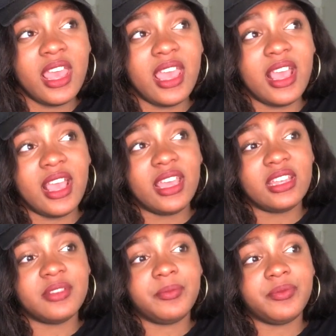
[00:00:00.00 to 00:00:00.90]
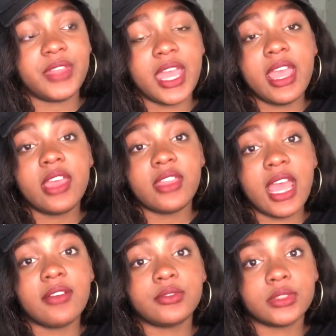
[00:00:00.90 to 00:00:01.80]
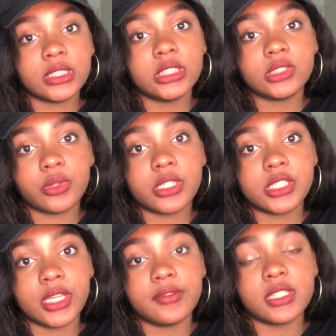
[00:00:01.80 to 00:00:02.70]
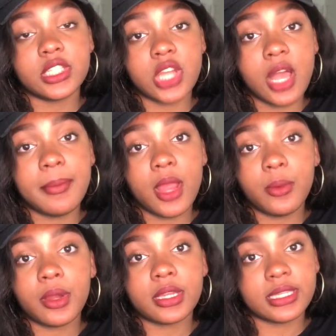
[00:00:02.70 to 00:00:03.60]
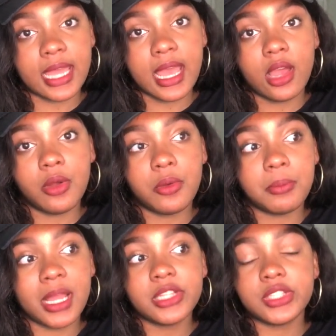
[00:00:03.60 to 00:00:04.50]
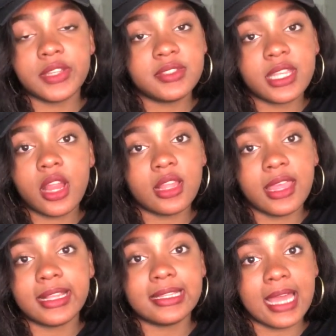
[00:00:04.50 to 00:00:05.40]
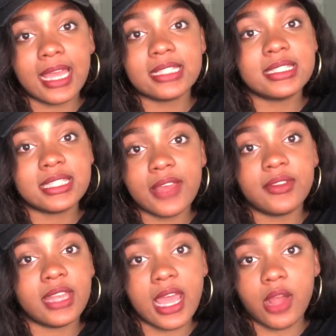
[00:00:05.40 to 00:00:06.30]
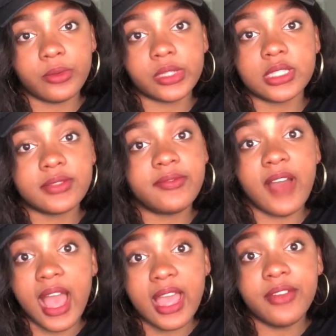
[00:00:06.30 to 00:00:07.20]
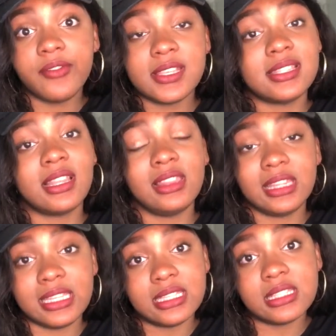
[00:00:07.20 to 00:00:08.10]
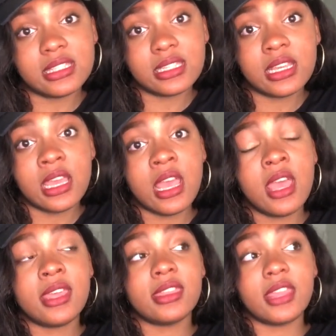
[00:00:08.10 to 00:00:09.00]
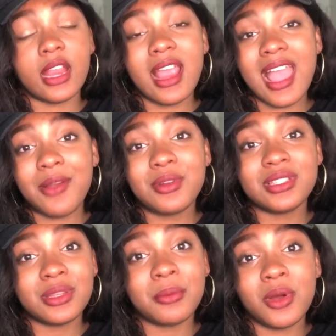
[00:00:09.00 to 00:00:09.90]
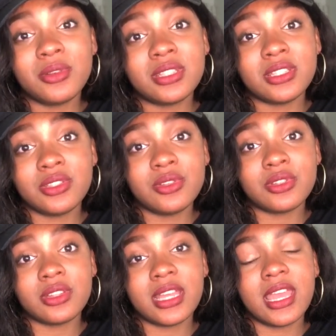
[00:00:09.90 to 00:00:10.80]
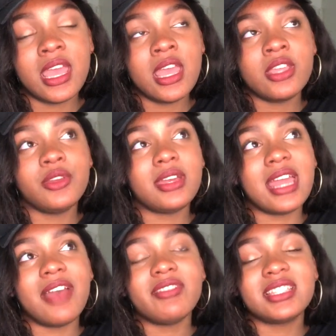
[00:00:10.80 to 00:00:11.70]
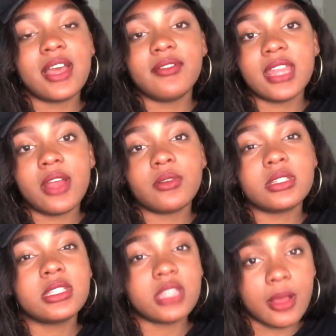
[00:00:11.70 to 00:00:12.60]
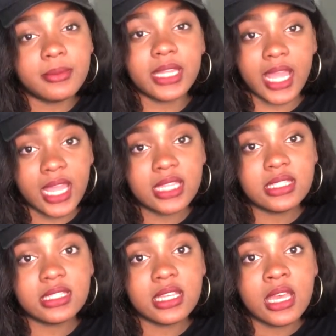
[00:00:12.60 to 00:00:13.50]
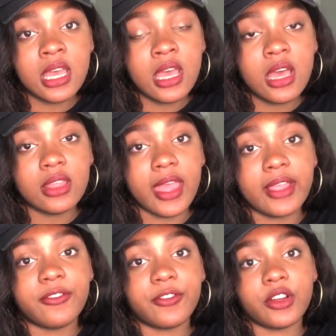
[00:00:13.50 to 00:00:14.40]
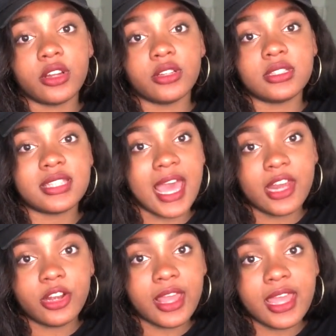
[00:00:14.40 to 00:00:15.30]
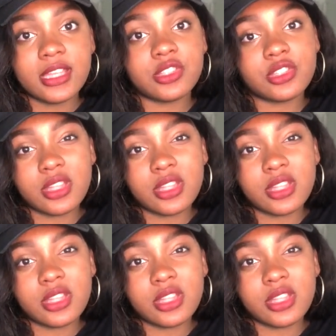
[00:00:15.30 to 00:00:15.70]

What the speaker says: And they have really short shifts. The job I work now, my shifts there are like 9-7 hours. 5 is the least. Their hours, the most is usually, you can have 7 hours some days, like for Saturdays or